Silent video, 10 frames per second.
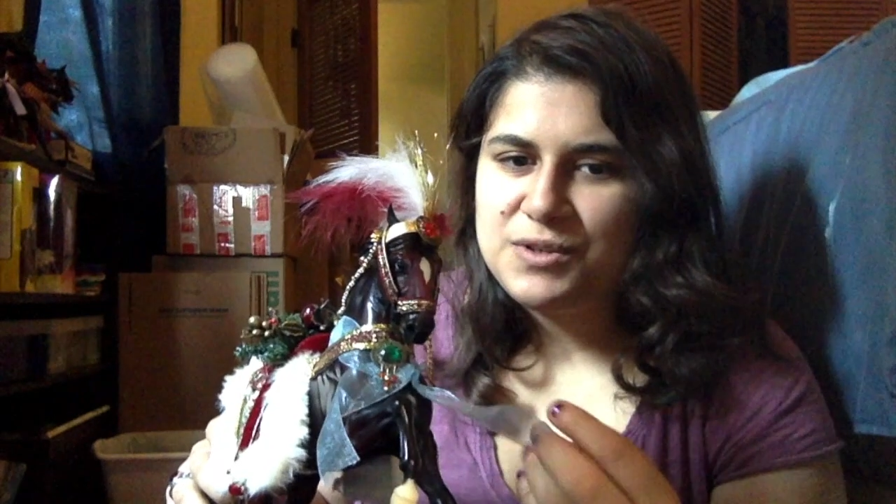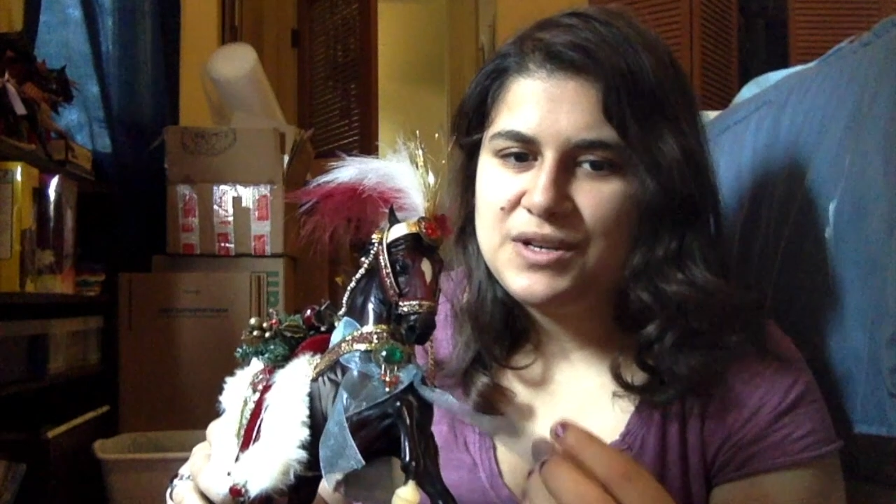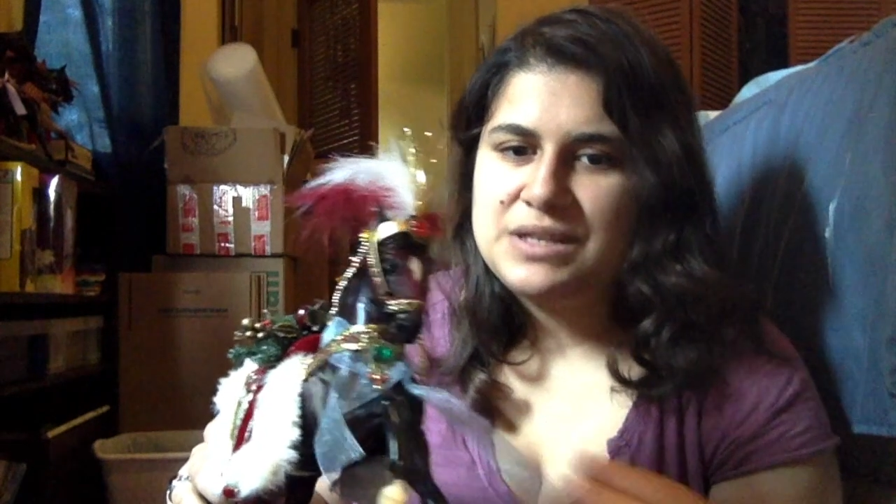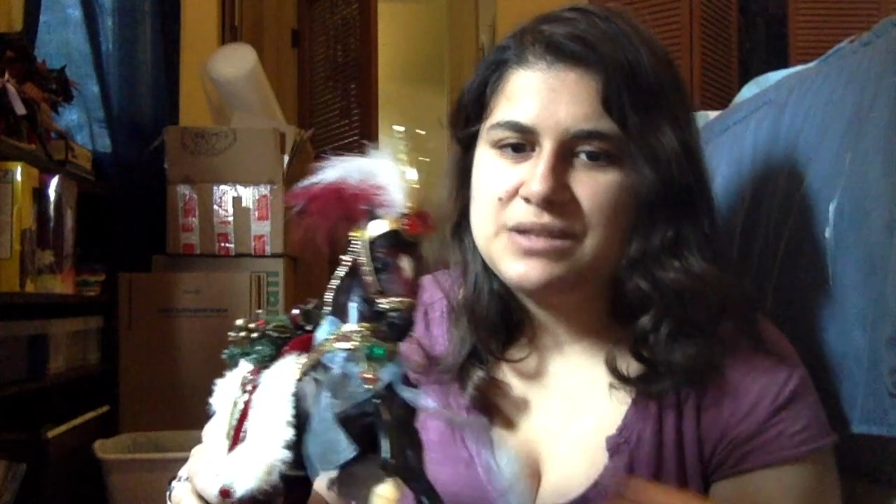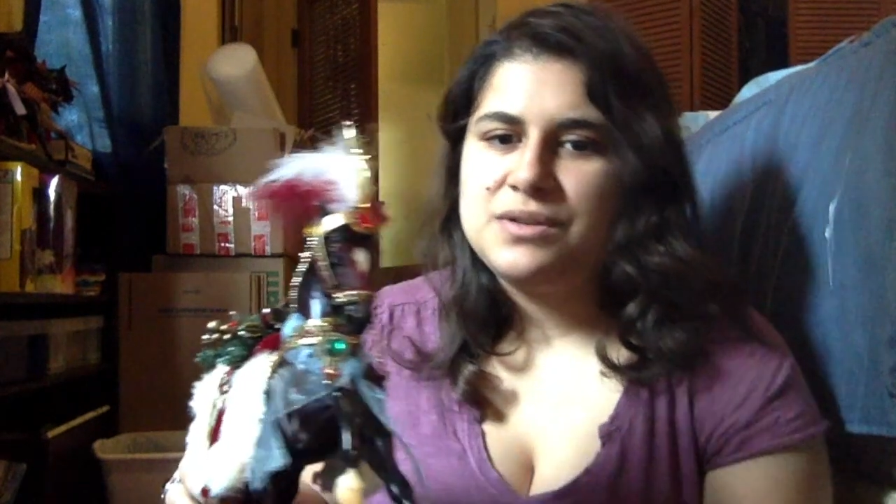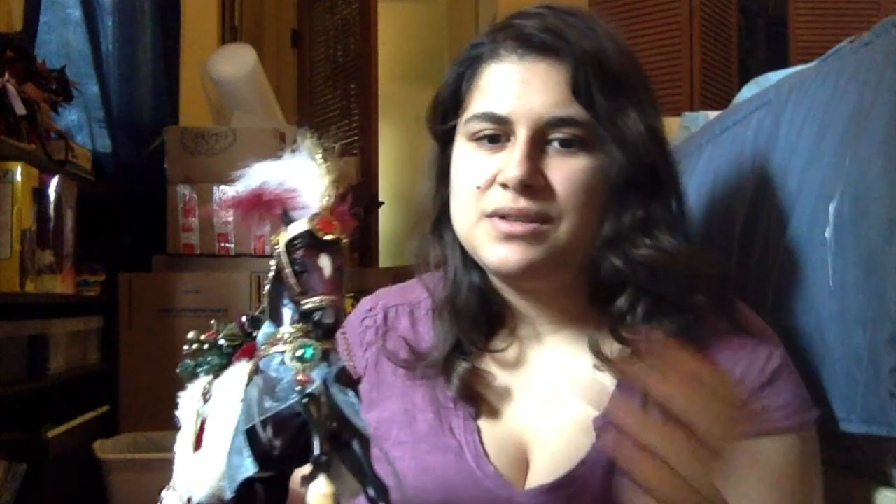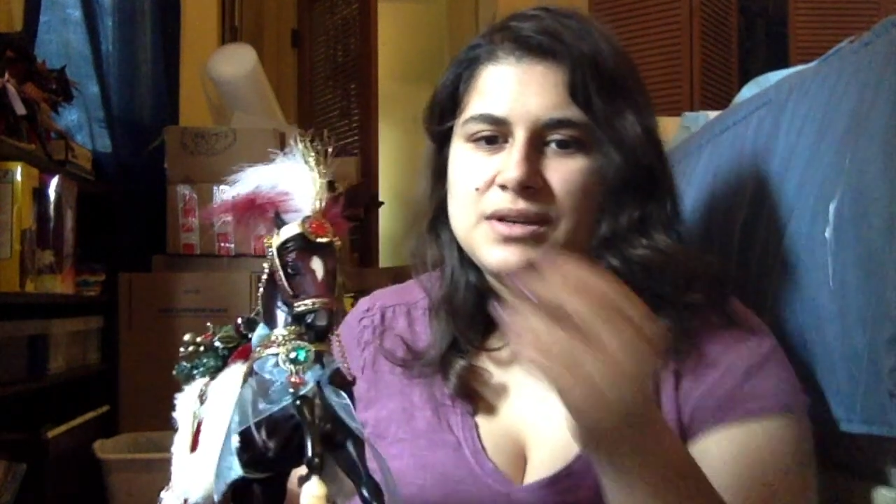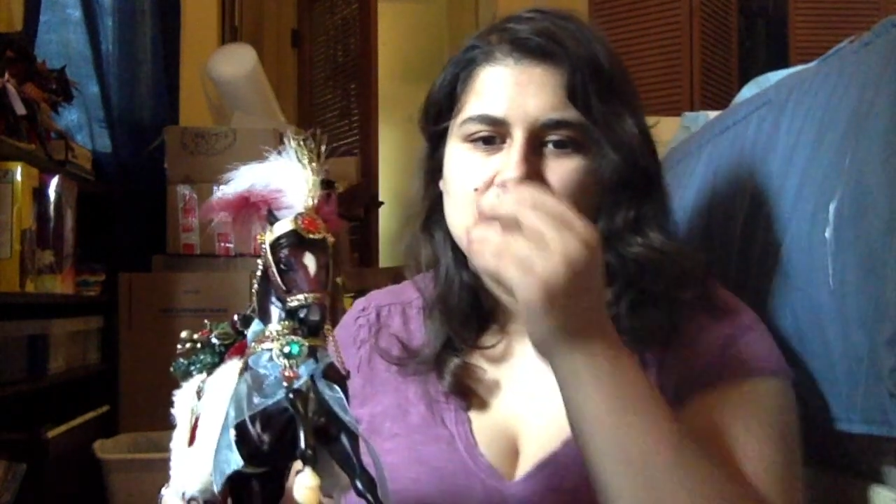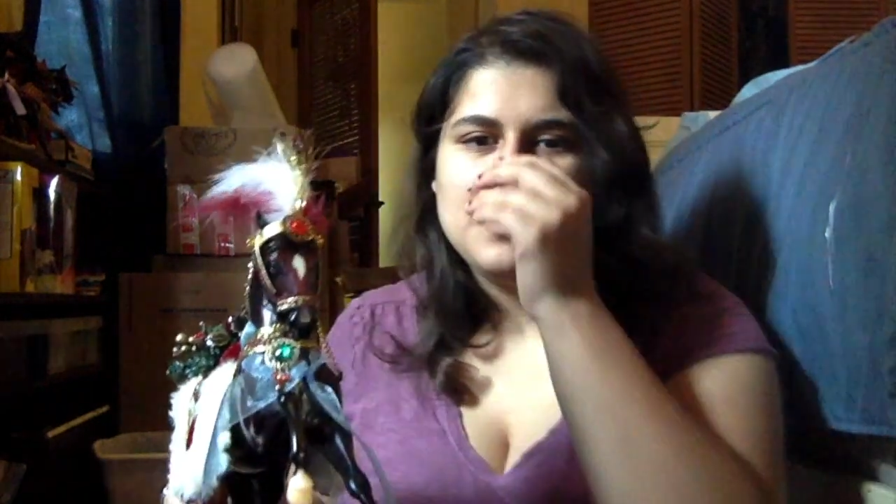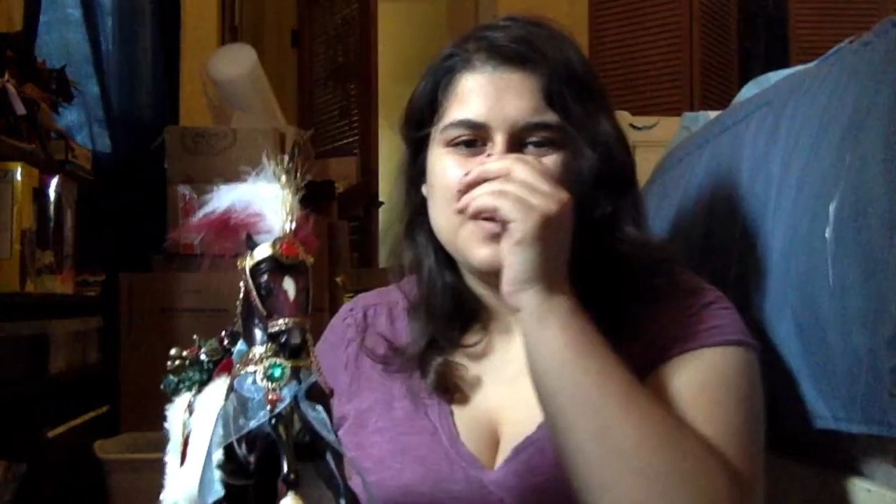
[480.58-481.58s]
translucent
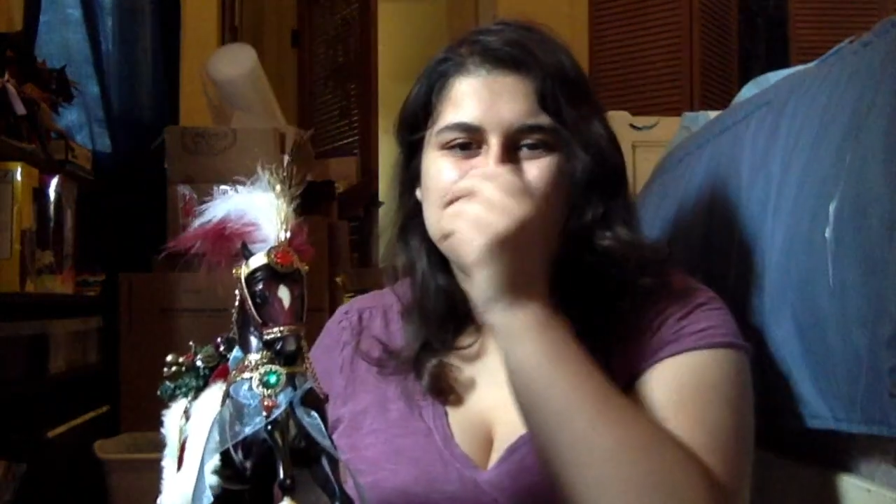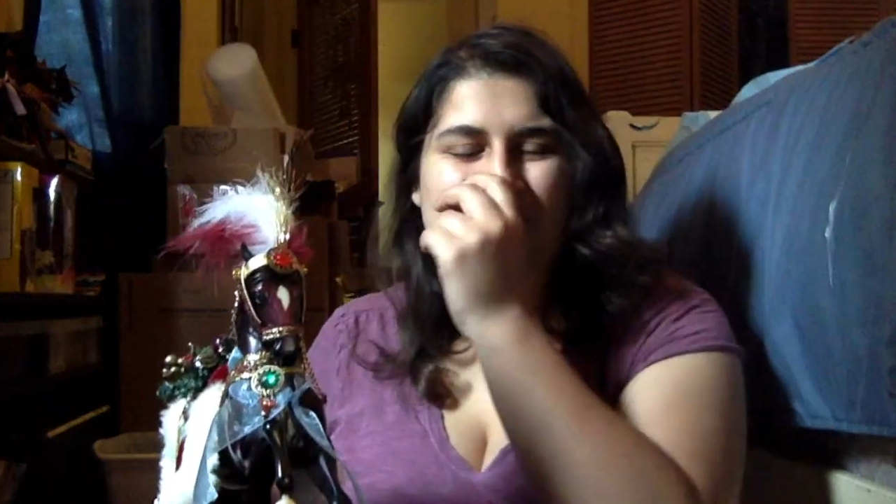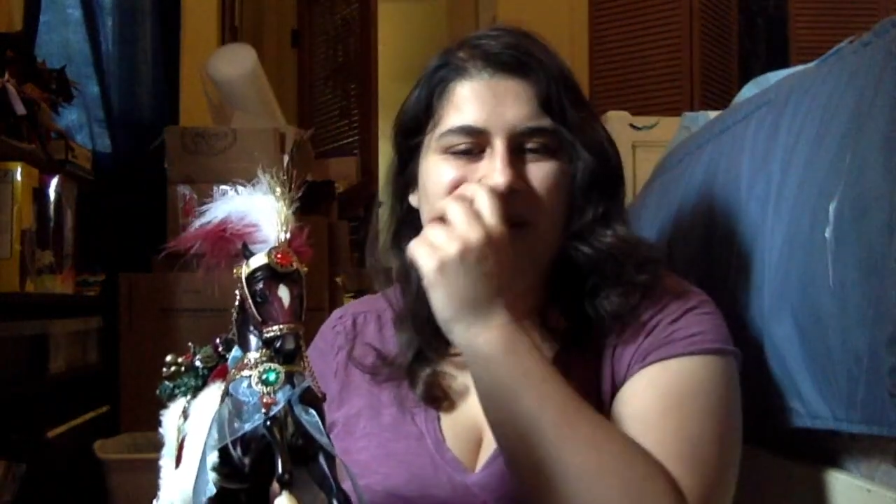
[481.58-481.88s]
on